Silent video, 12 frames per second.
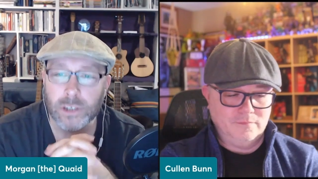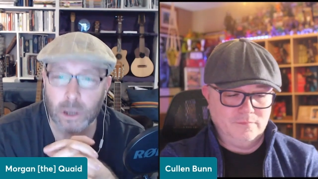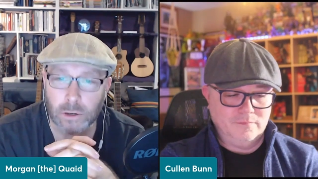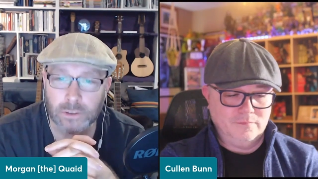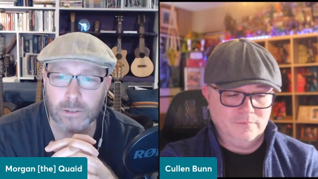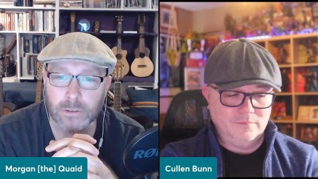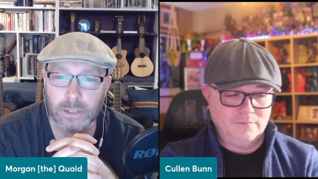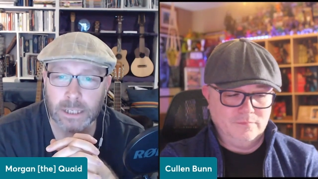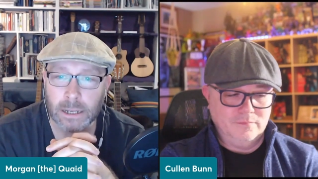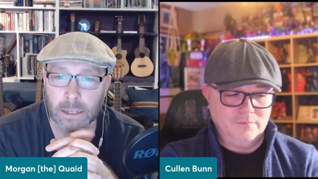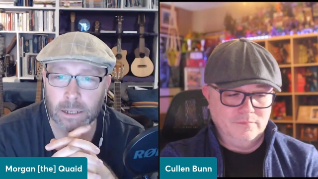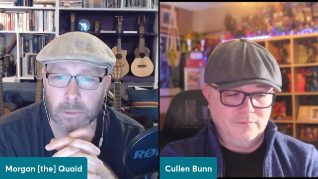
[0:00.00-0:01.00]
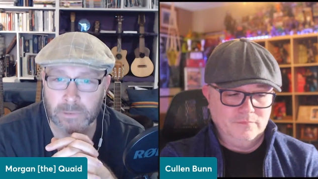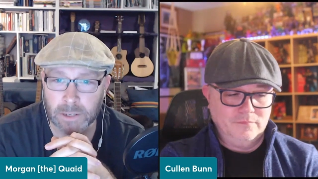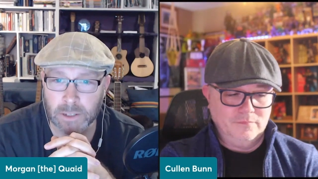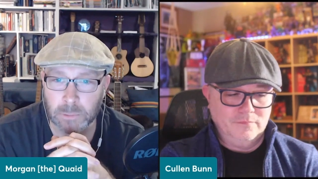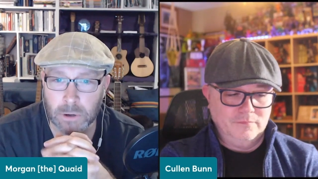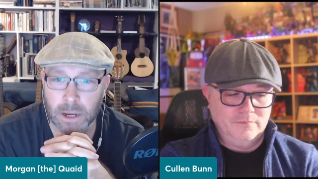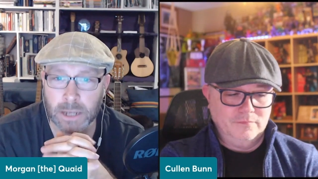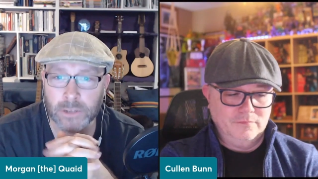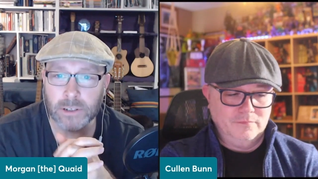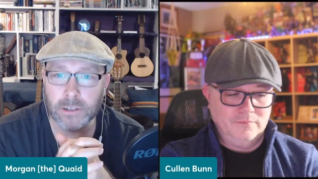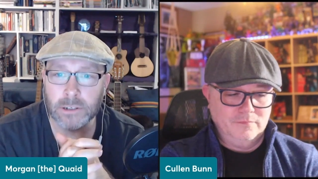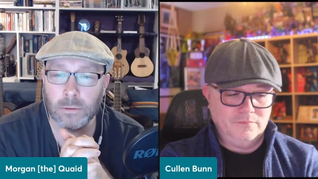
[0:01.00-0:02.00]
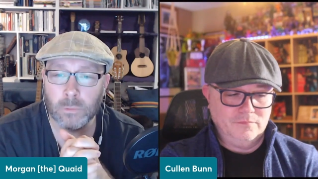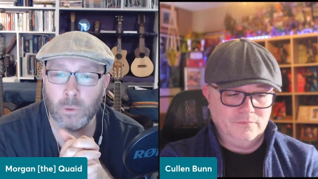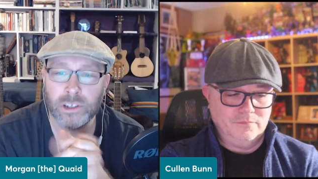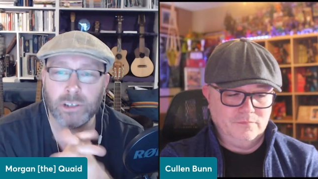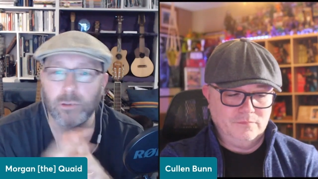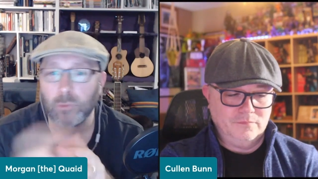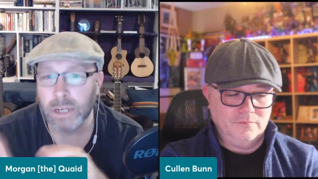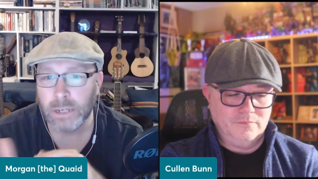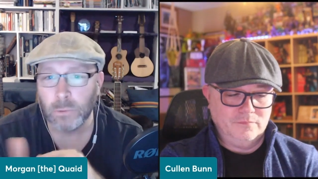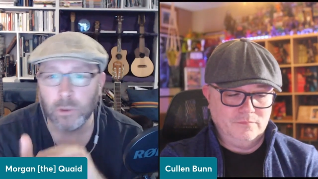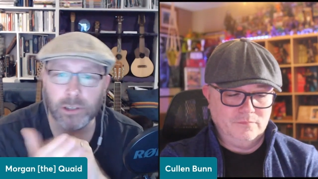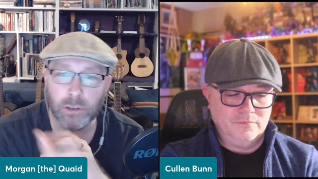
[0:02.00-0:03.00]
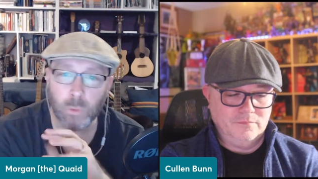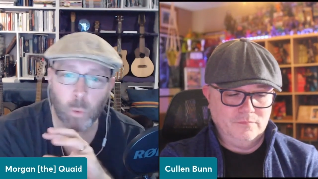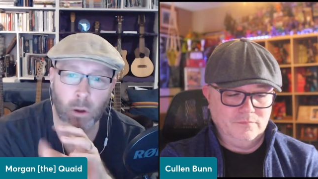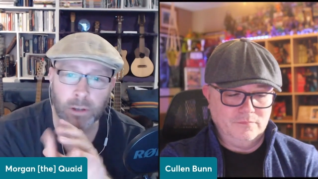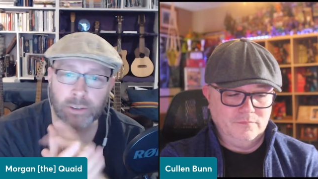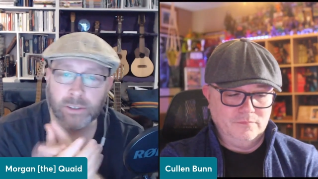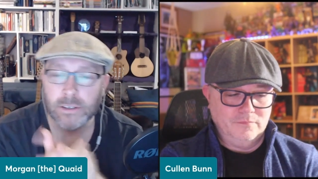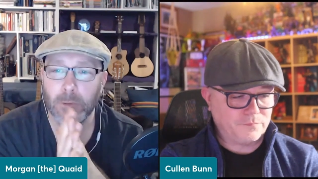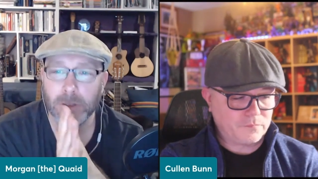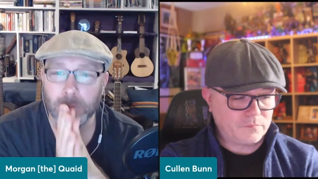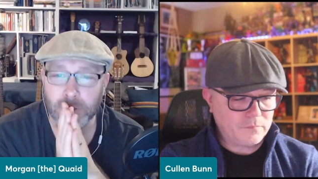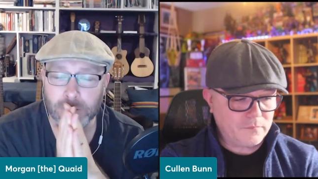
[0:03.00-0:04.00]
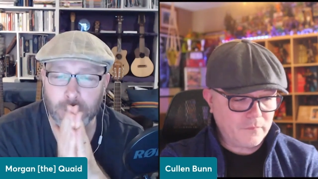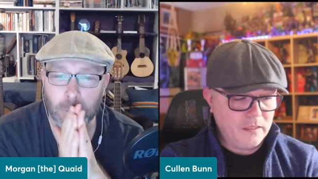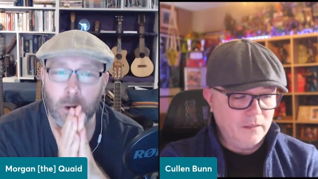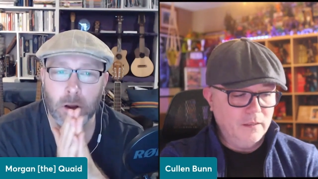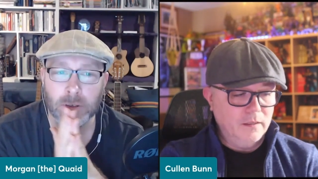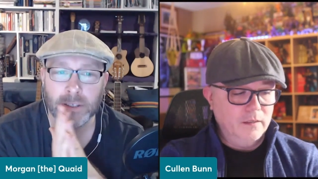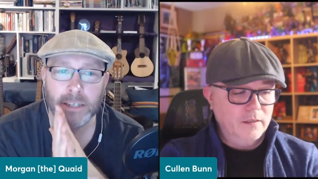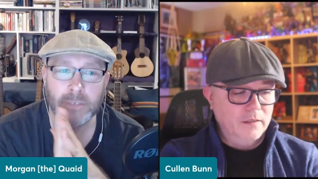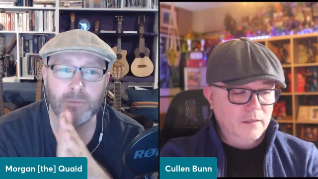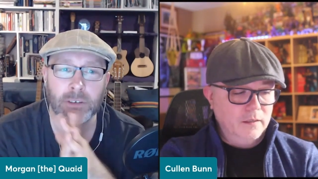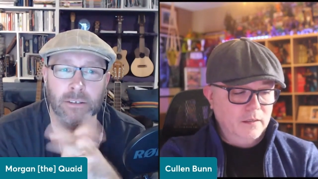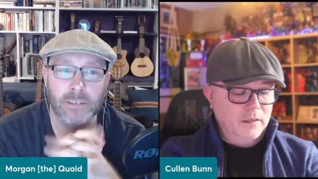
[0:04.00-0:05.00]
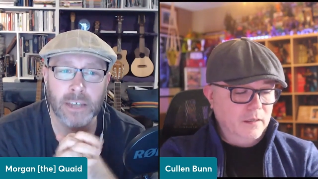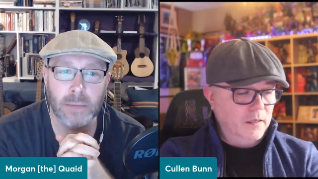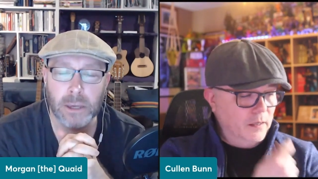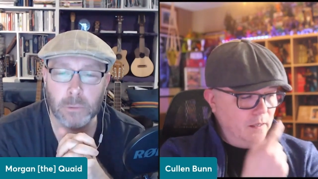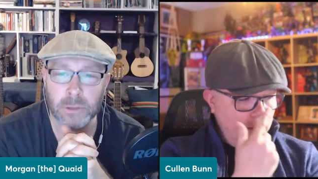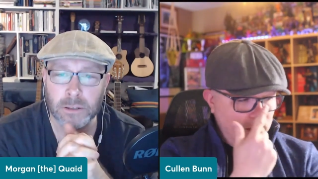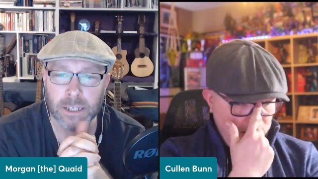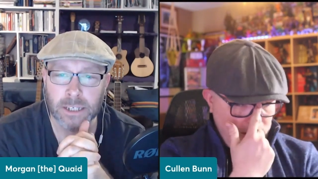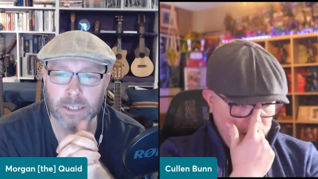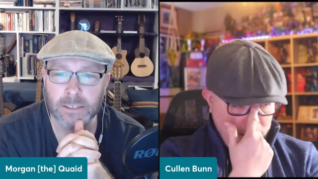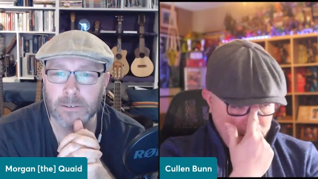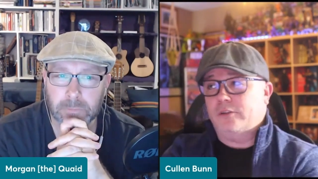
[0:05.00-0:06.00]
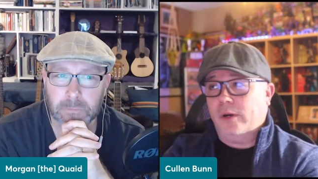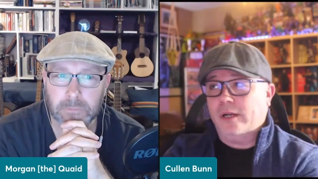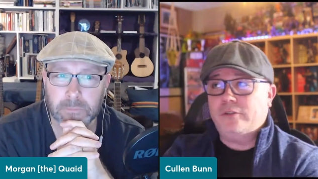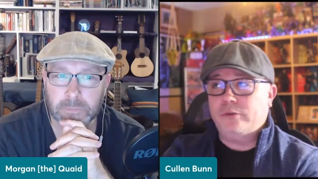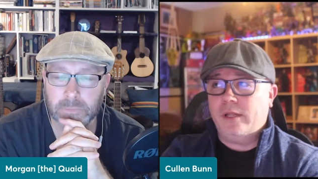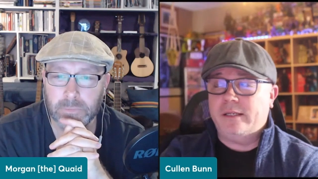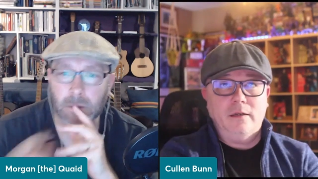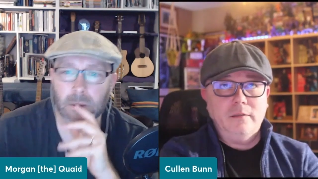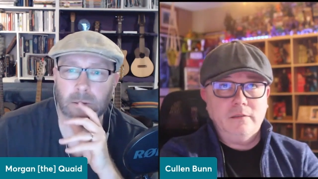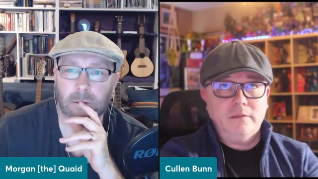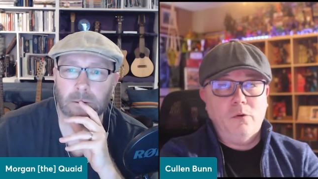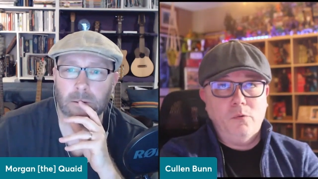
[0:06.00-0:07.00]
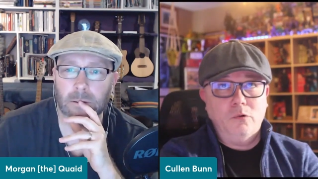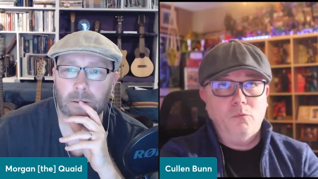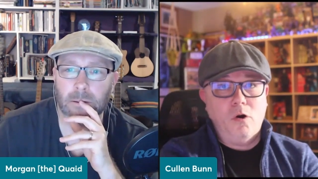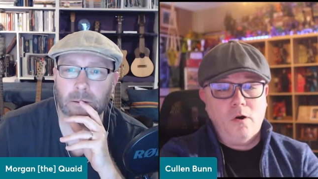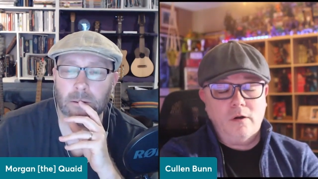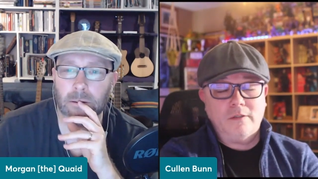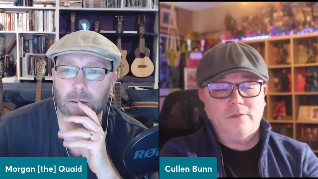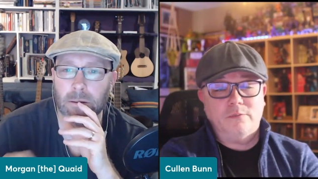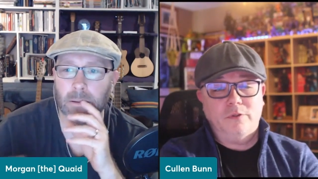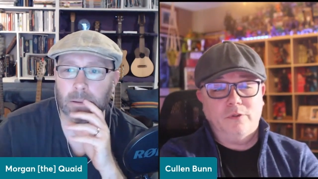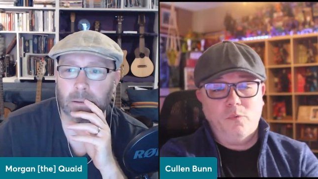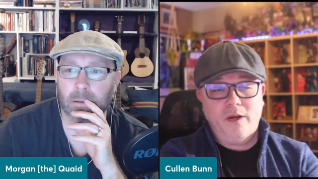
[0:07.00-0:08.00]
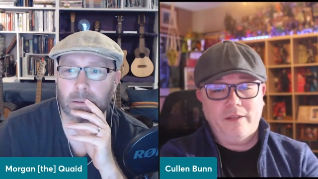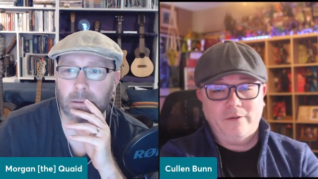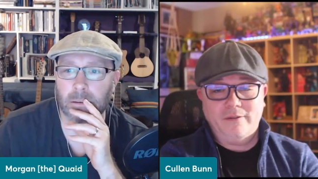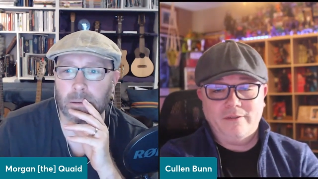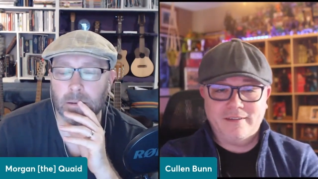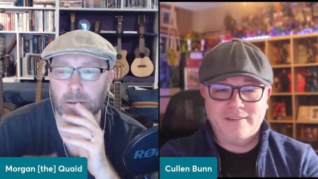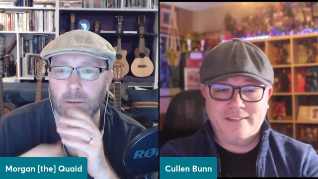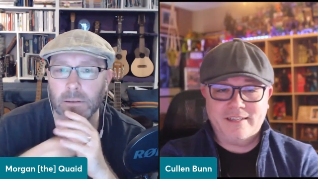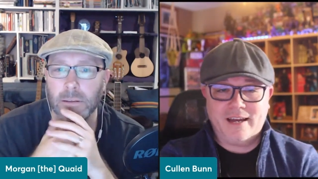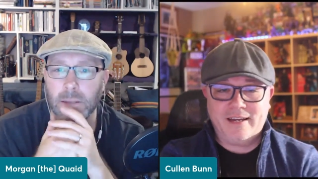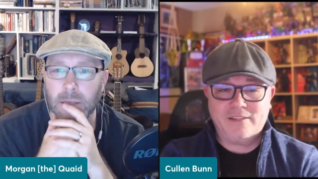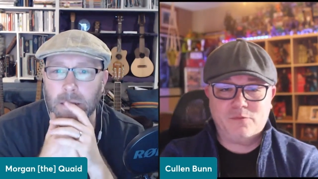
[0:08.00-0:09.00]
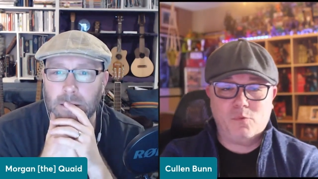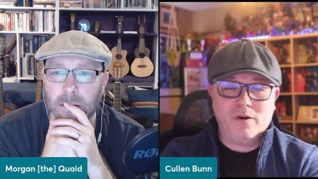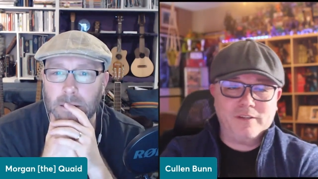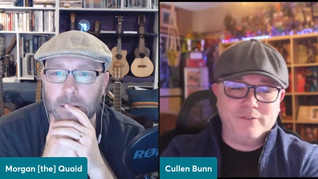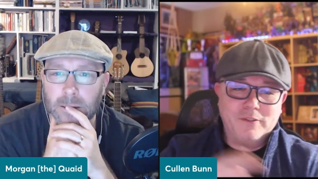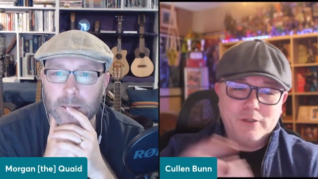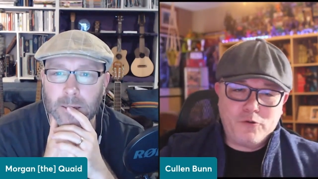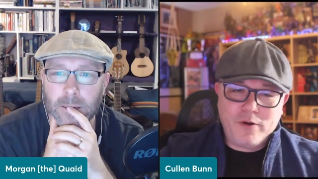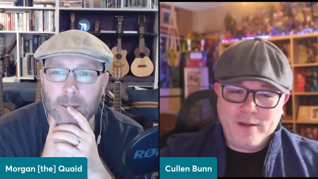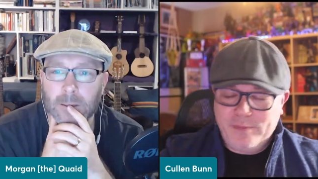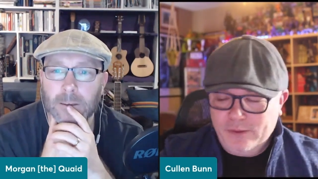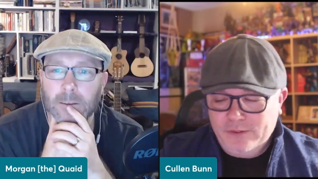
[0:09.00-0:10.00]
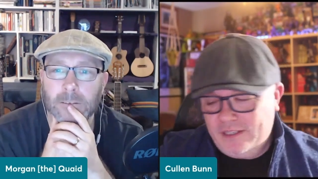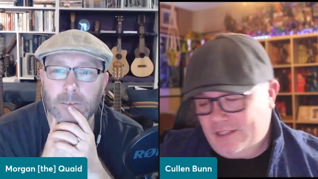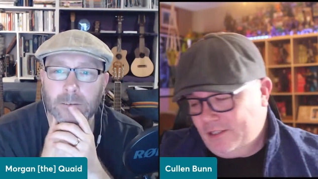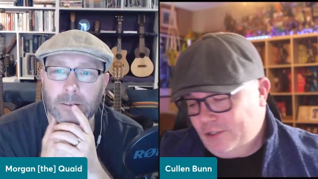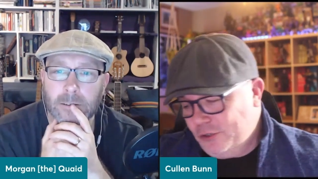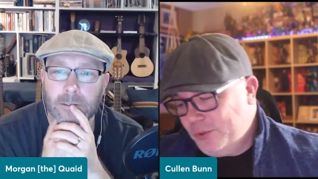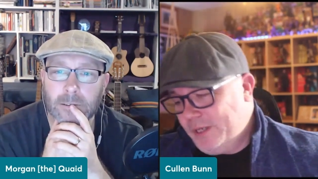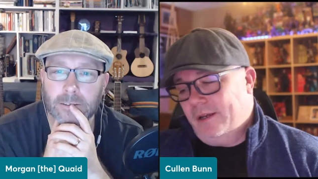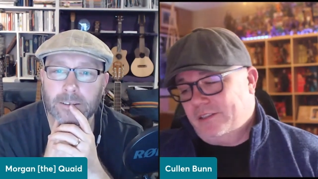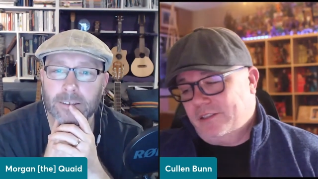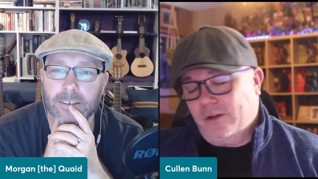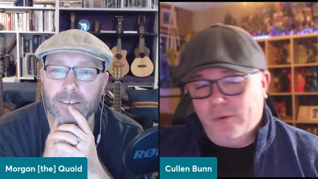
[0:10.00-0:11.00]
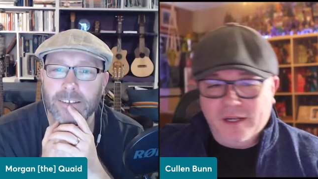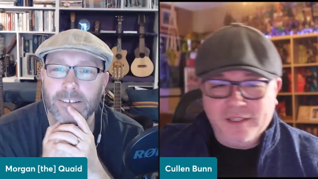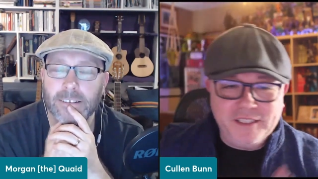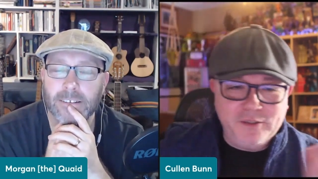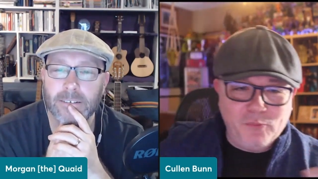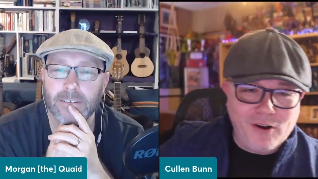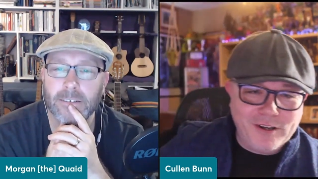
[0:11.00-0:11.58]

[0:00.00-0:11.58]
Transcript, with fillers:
Speaker 1: go to to get a little bit of inspiration? What do you read? What do you watch? What's, what's your process for coming up with ideas?
Speaker 2: I do like to go on walks when the weather is nice. Walking on a treadmill doesn't do it. So I need to walk